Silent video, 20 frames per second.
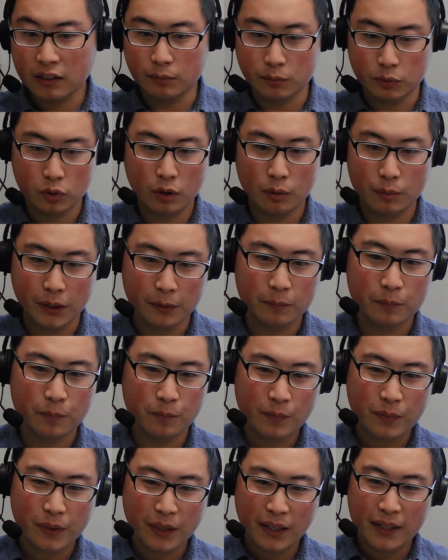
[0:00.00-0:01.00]
And uh,
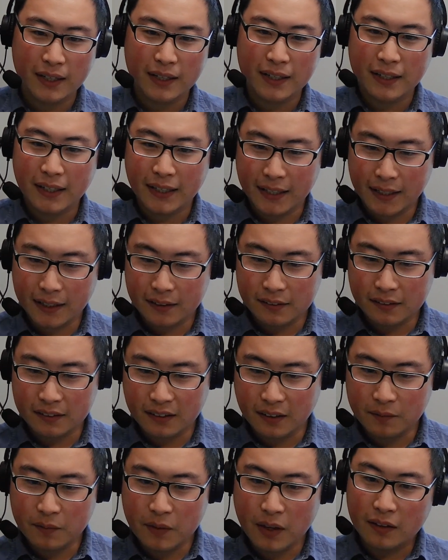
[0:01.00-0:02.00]
after a
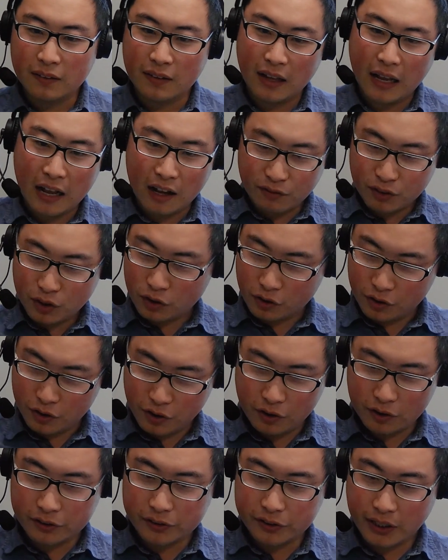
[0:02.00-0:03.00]
year's study,
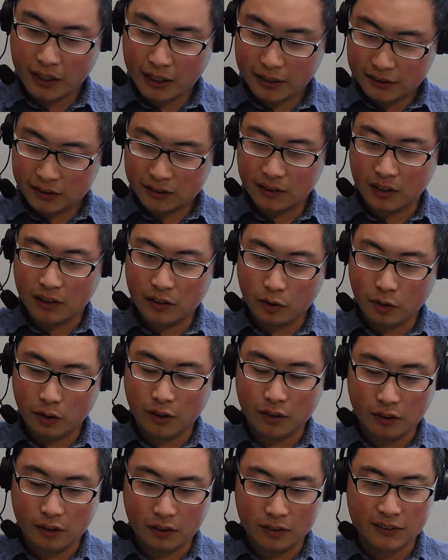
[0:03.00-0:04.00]
uh, study, we built
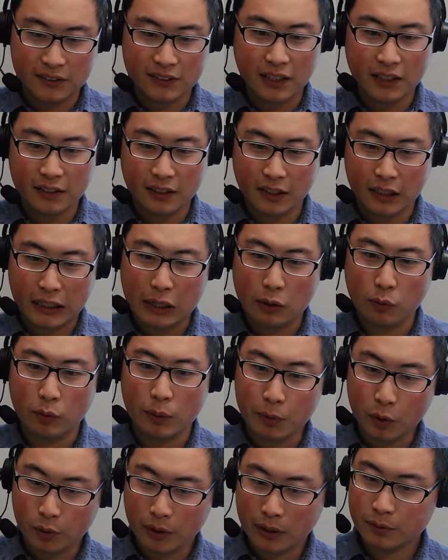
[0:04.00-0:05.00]
up enough
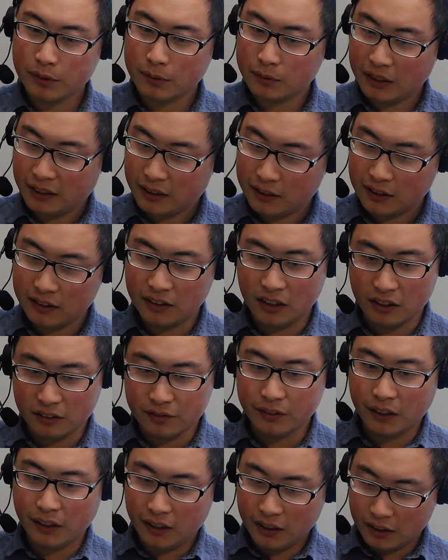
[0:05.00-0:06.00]
uh, theoretical
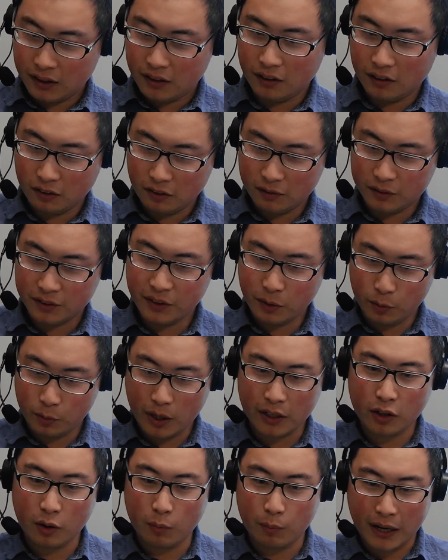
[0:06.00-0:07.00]
background, and
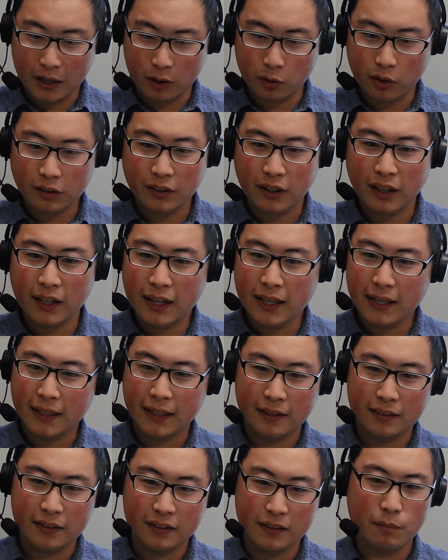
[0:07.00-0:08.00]
then my advisor and
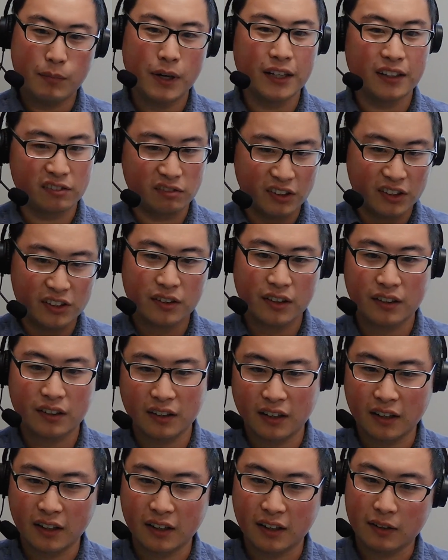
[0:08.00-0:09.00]
I stayed together and
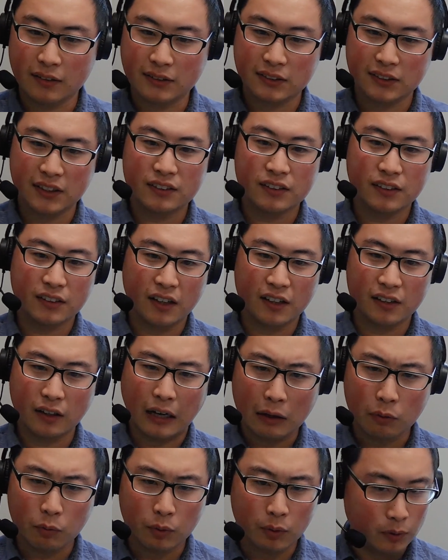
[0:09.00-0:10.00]
we were looking at our my
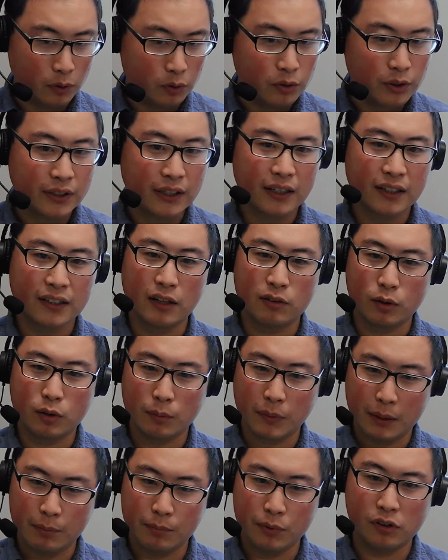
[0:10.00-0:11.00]
preliminary results,
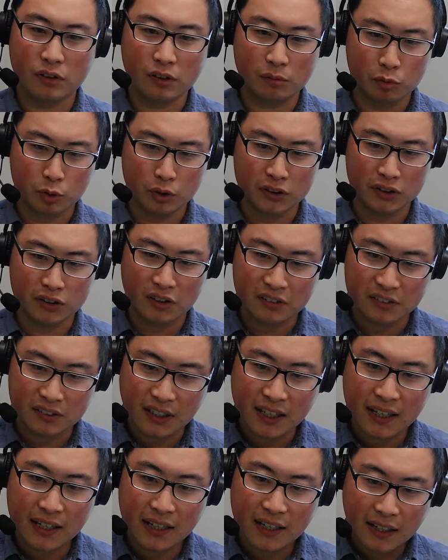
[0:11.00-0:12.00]
and then we realized
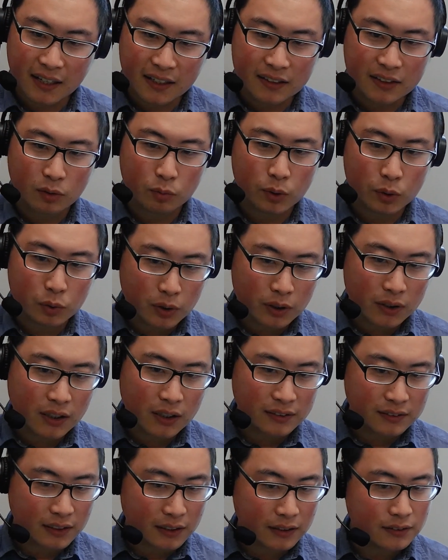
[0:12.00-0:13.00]
it seems like
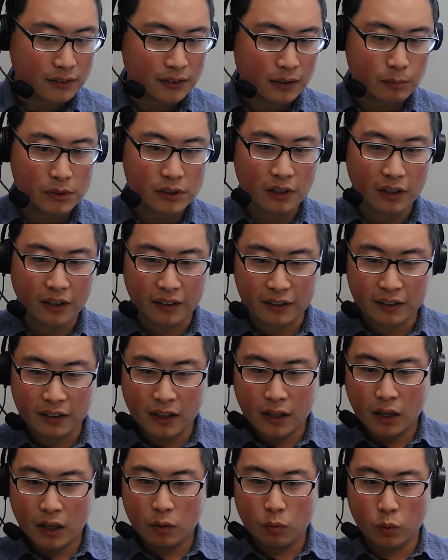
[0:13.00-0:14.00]
when
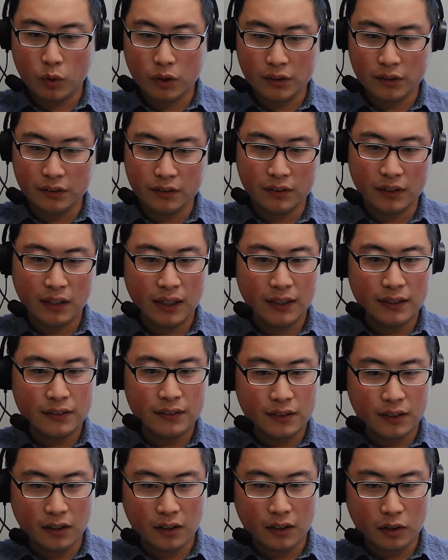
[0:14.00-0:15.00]
the uh,
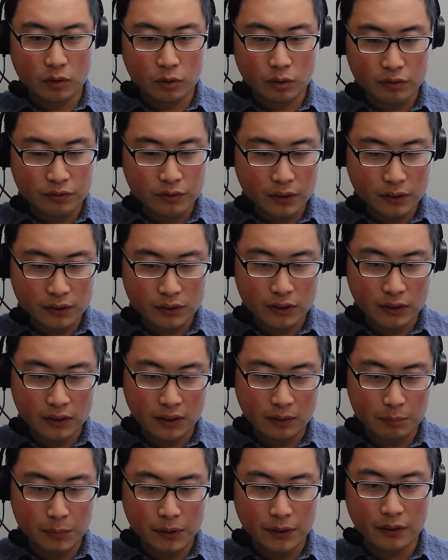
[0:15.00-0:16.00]
the, the, the
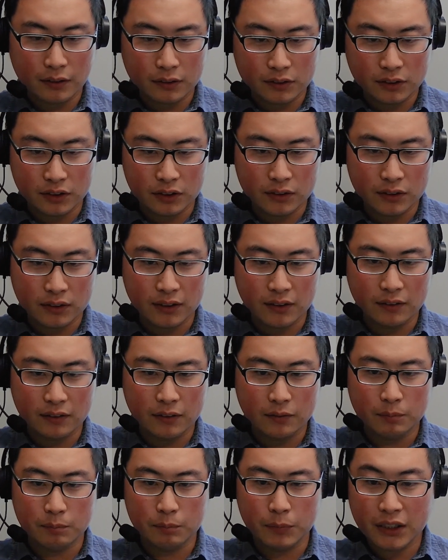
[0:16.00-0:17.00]
medium changing
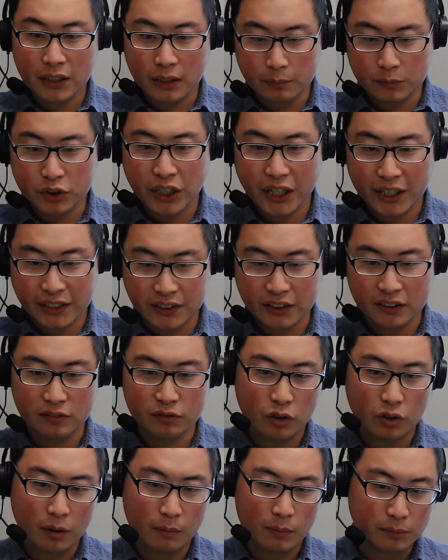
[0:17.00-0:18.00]
from absorbing to
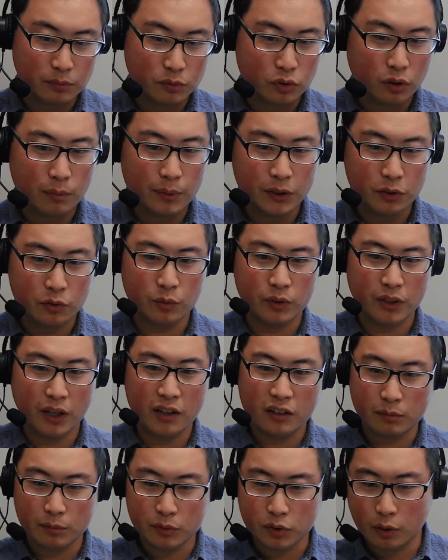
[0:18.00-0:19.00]
non-absorbing,
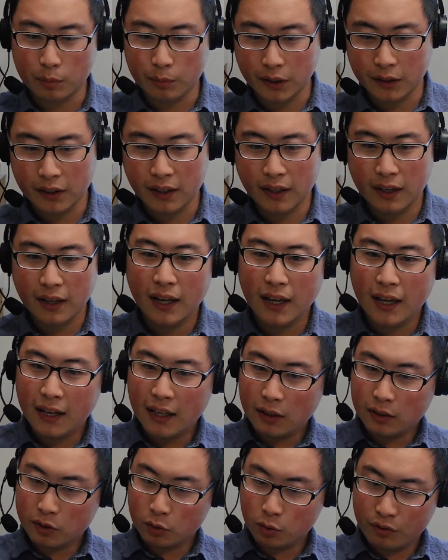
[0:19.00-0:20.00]
the refractive index
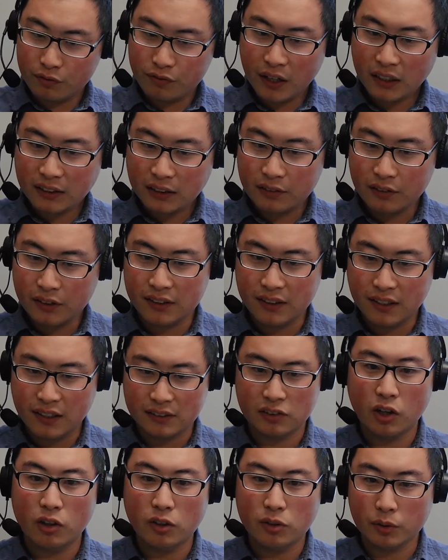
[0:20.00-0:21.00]
also get changed.
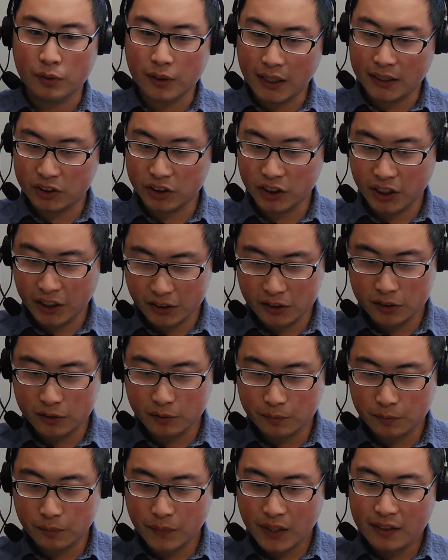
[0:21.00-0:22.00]
That leads to
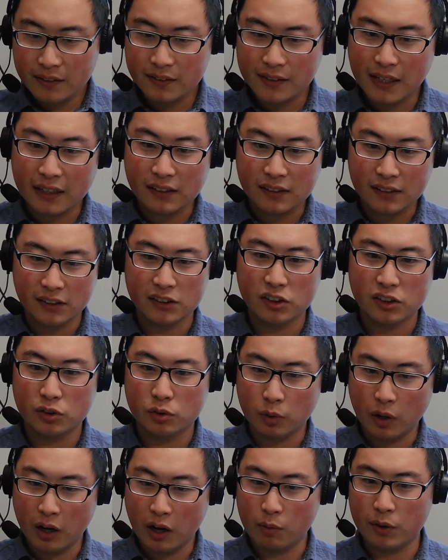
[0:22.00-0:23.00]
our thoughts that
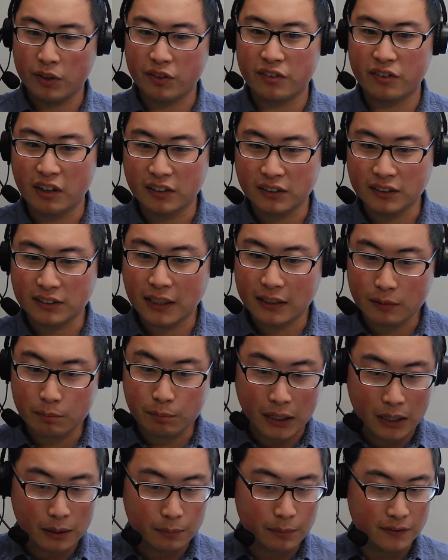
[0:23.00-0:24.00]
maybe this can be
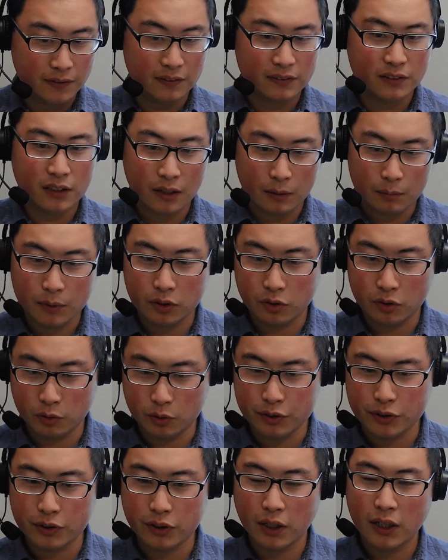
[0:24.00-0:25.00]
used to design
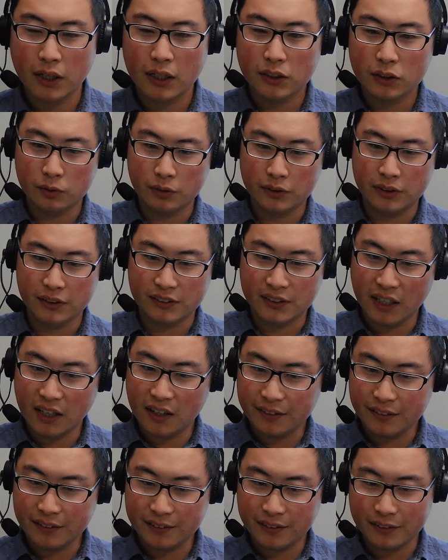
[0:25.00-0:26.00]
this
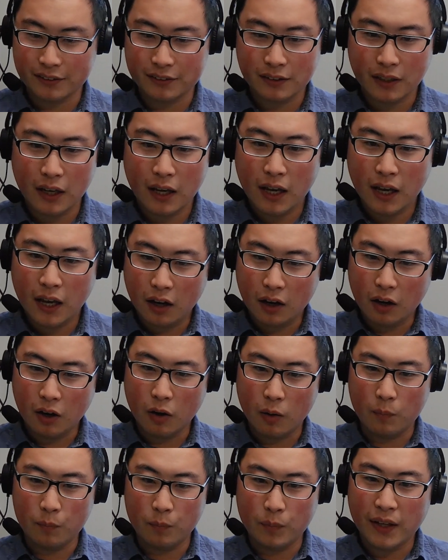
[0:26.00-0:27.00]
um, reduce the
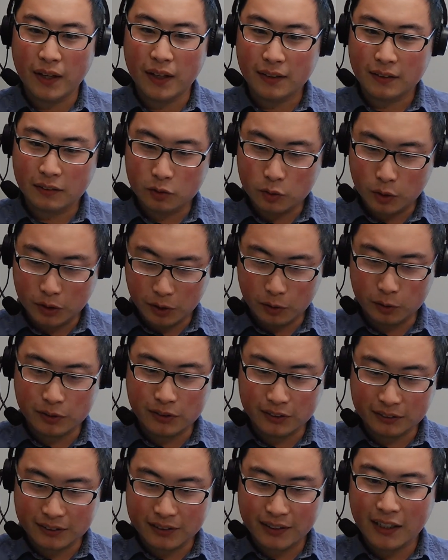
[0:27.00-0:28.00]
scattering methods for
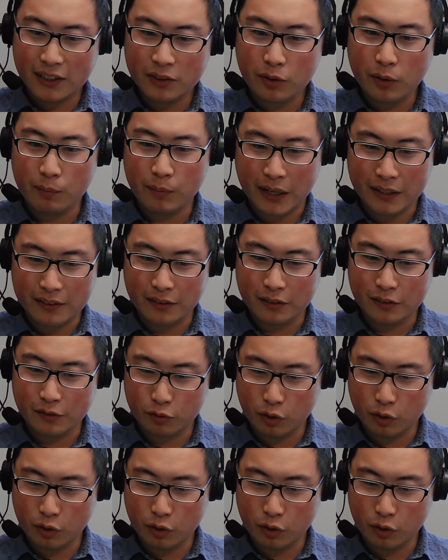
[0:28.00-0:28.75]
biological tissue.